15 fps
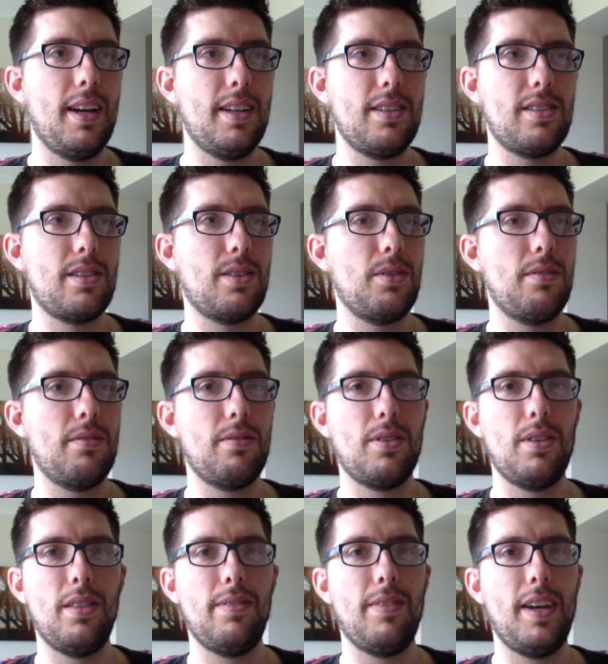I just couldn't
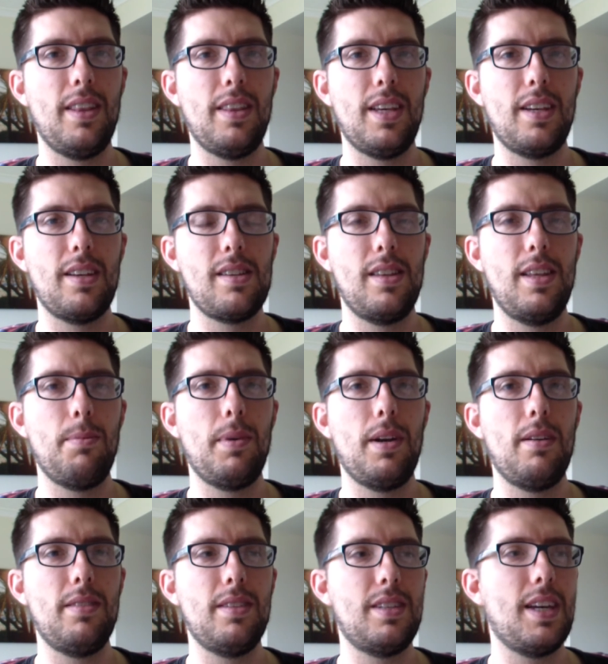find things. And then when
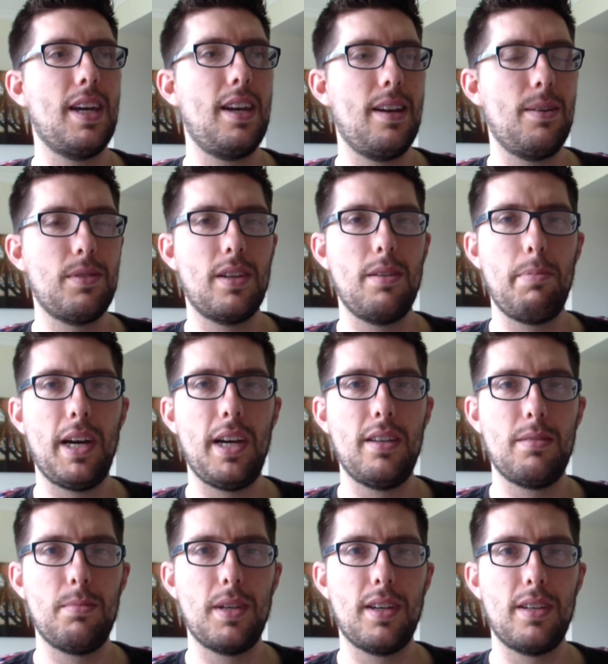I decided I was going to buy
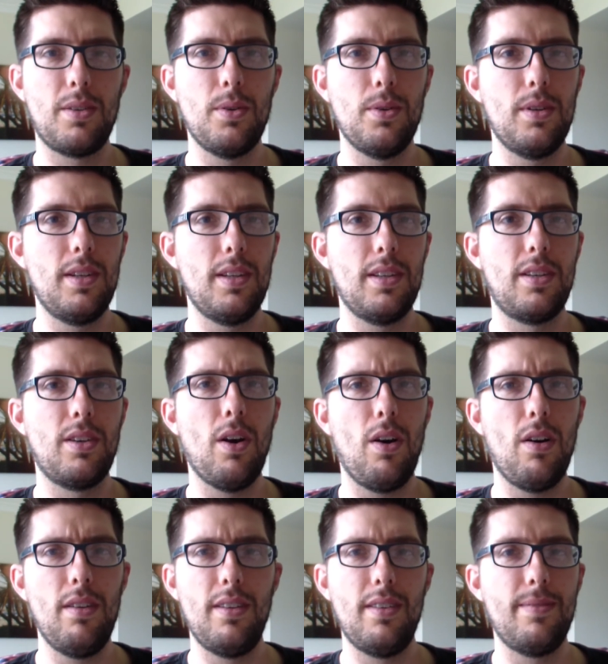something, I'd go and it had
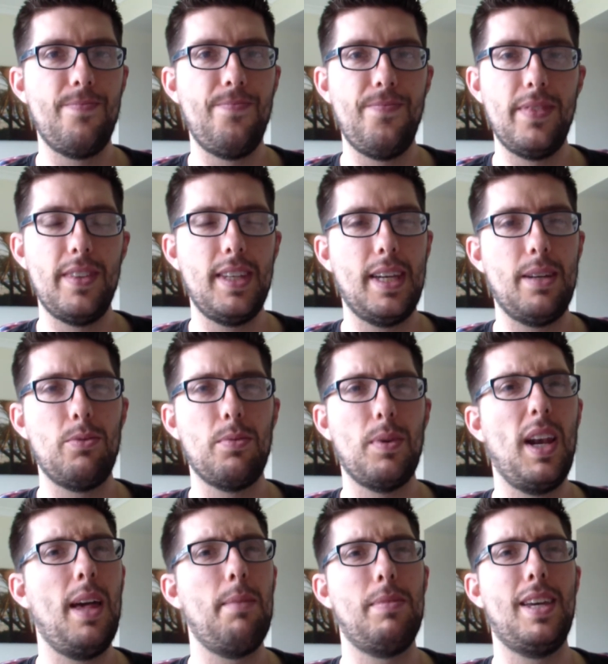gone, and yeah, it was
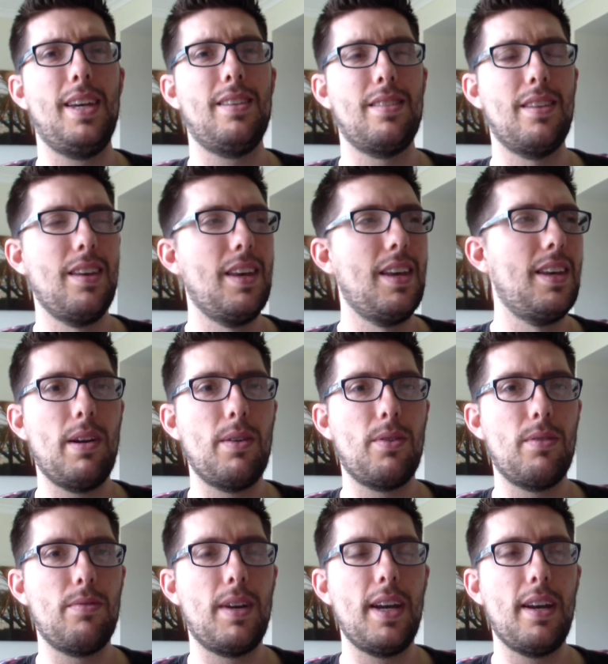one of them days. I'm
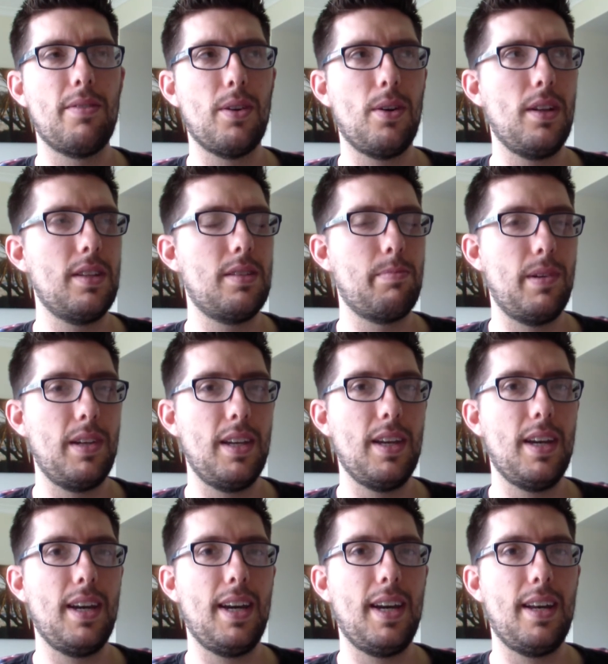going, right, I've got all this
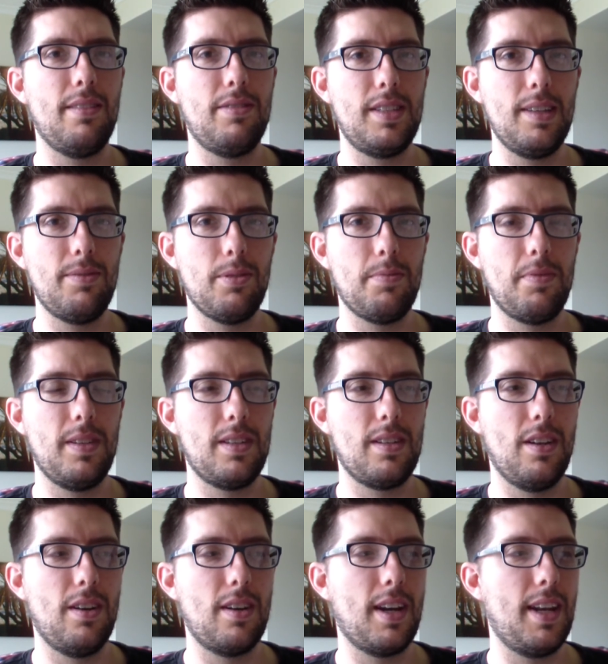money and I've saved up for
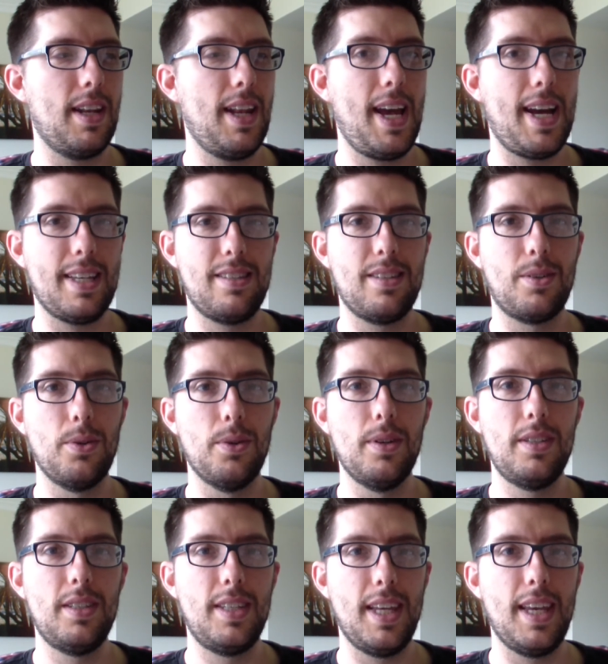this long and it has to
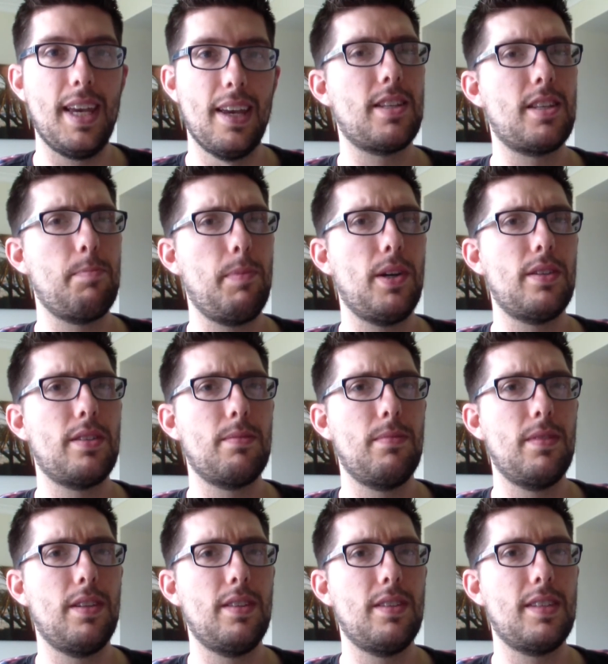go today. I'd spotted
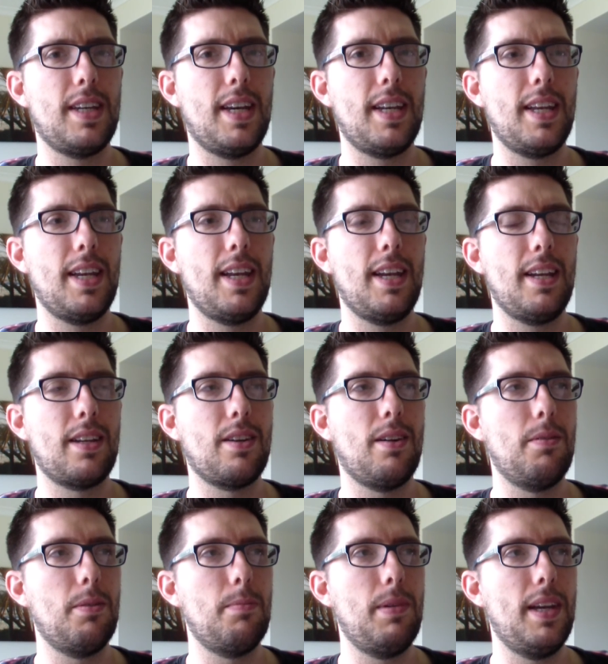something on the Saturday and I'd
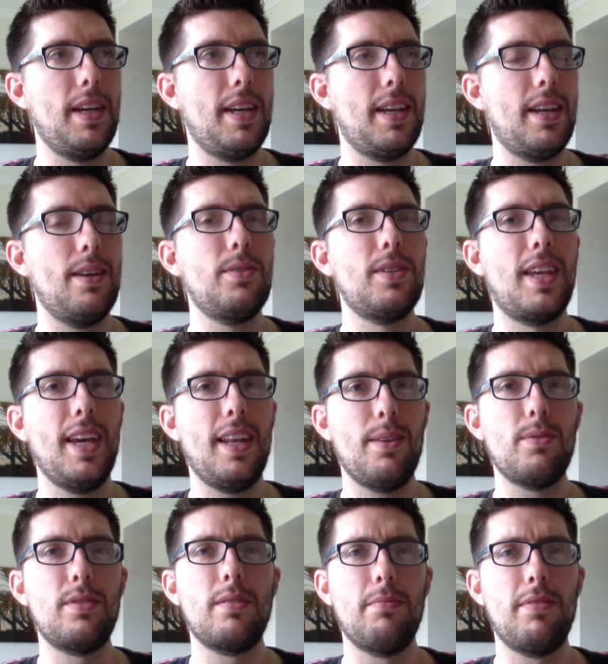contemplated it.
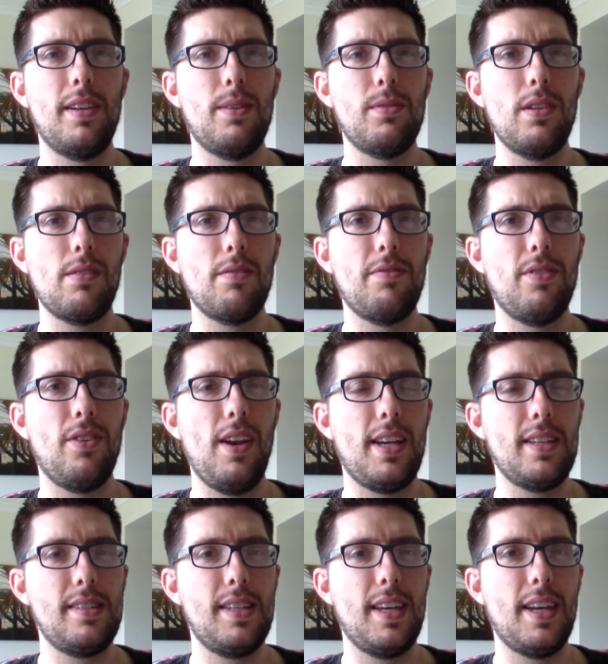It was something I was looking for
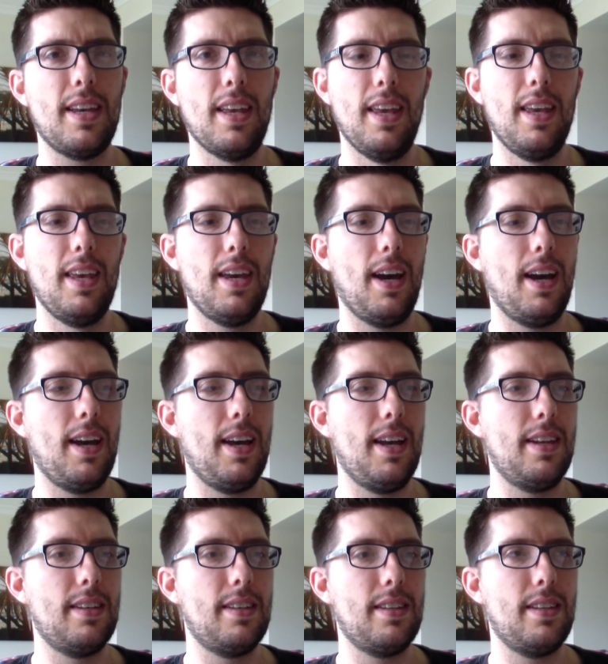last year,
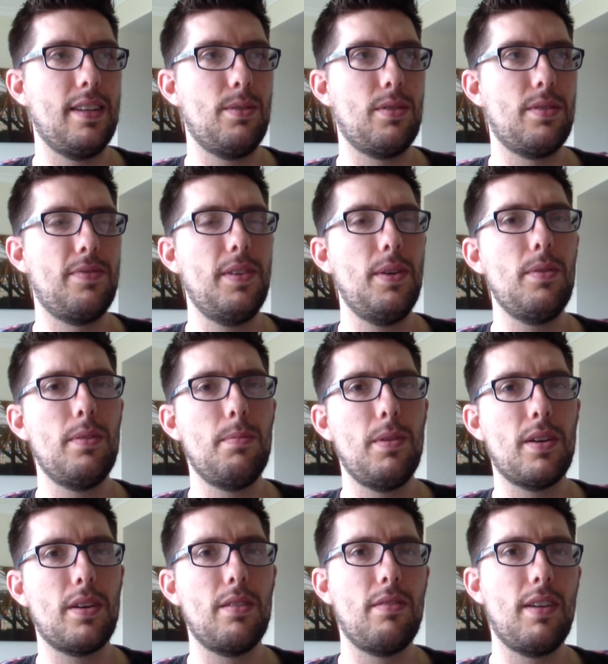and there was a few of them
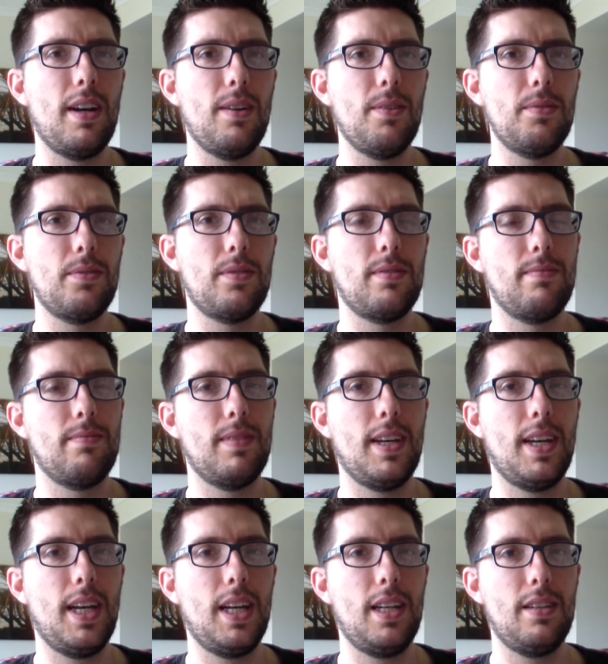knocking around,
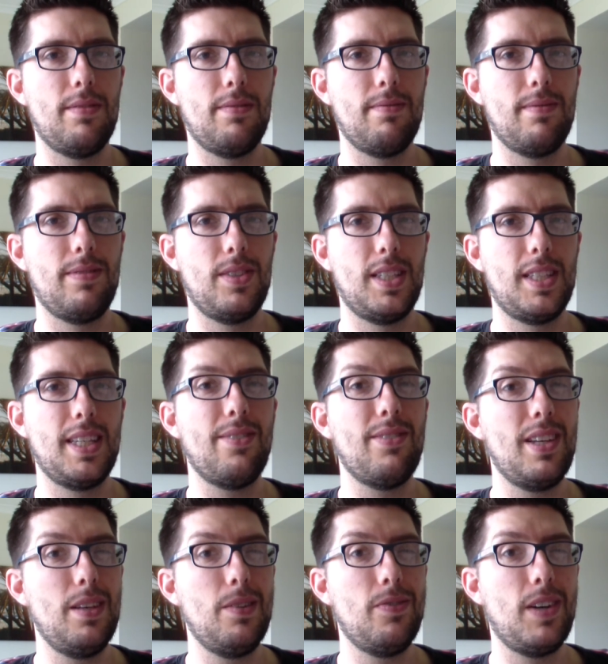and for
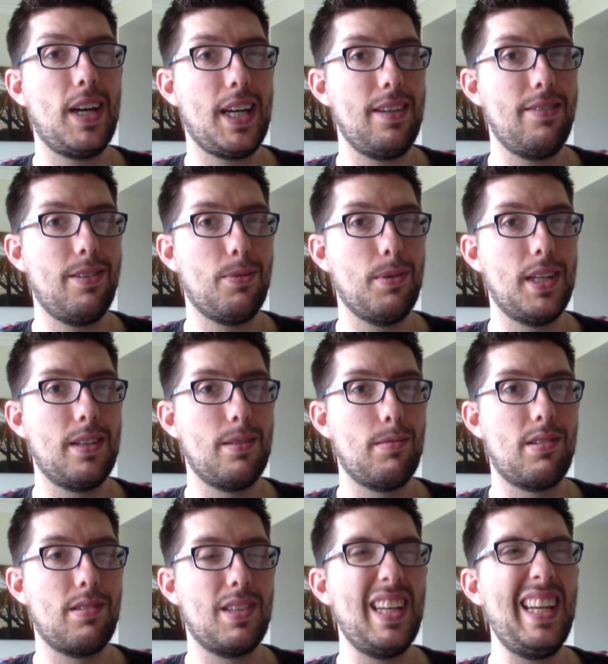75 quid,
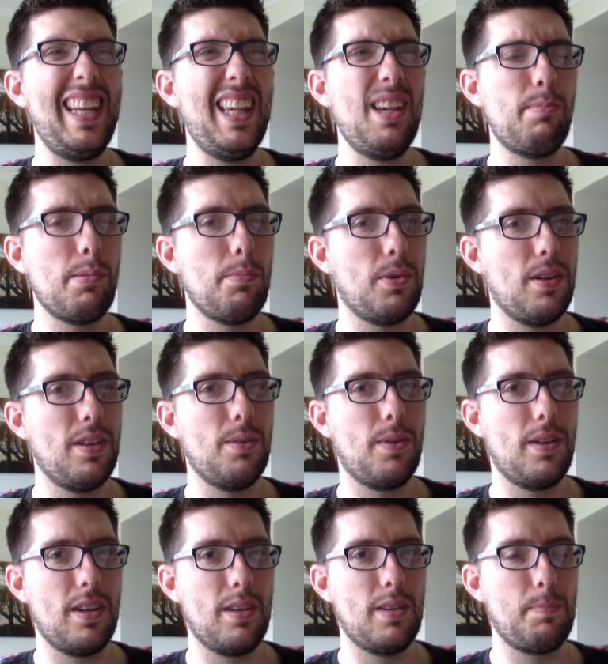which is a little bit more than I
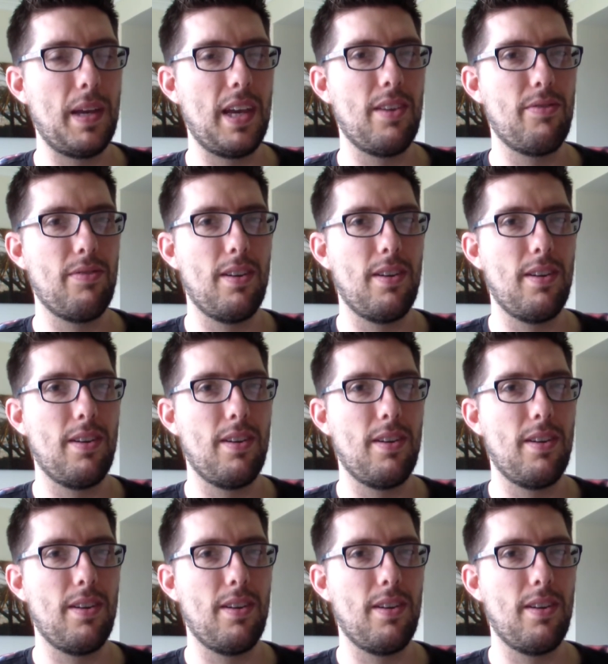wanted to pay